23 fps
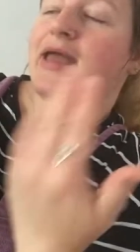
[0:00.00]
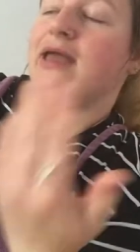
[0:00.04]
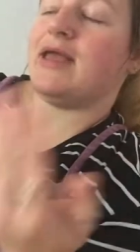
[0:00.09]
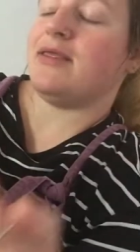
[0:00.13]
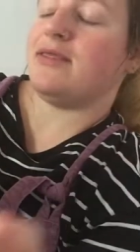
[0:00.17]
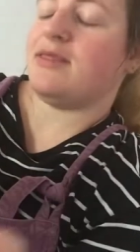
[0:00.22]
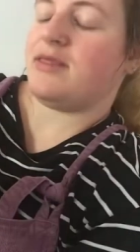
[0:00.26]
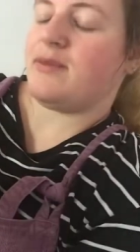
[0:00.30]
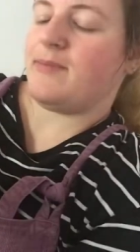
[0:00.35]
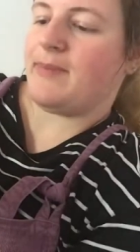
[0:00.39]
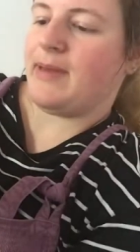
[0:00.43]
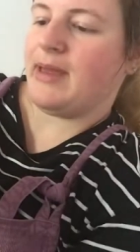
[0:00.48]

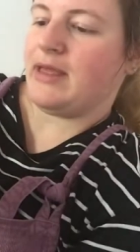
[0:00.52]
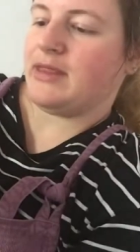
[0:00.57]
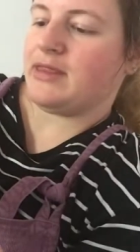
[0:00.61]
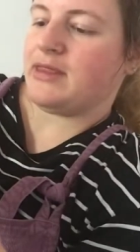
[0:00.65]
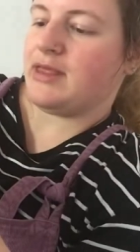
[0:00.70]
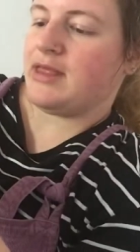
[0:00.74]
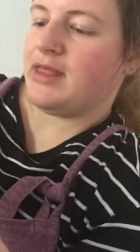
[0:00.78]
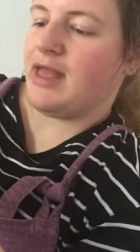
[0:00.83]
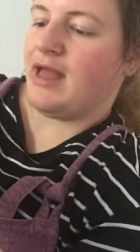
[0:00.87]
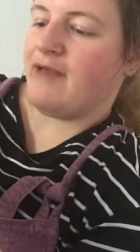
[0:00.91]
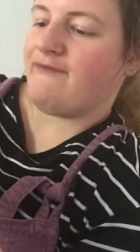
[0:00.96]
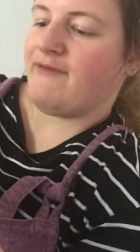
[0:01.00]
into
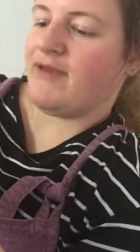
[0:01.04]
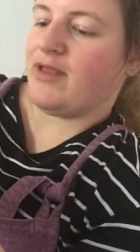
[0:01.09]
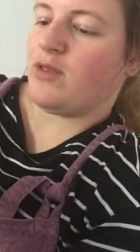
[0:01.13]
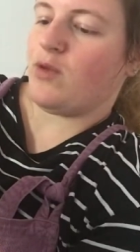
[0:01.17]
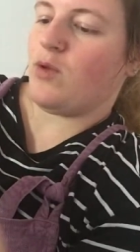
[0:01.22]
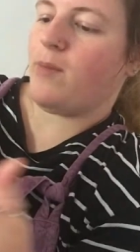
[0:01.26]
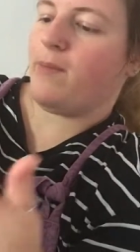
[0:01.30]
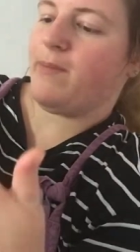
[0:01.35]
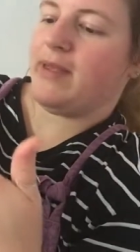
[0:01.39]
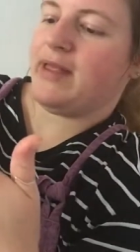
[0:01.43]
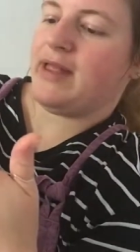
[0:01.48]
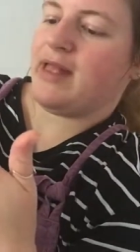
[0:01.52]
pattern having
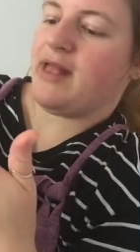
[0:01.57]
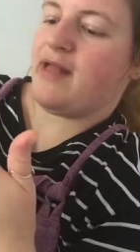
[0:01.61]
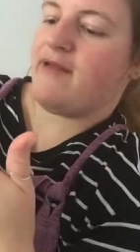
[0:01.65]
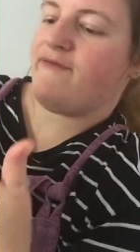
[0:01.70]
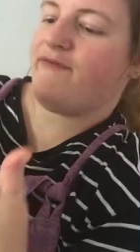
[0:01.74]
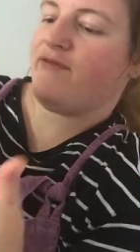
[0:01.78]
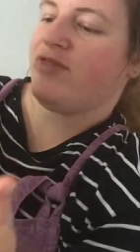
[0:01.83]
not been in it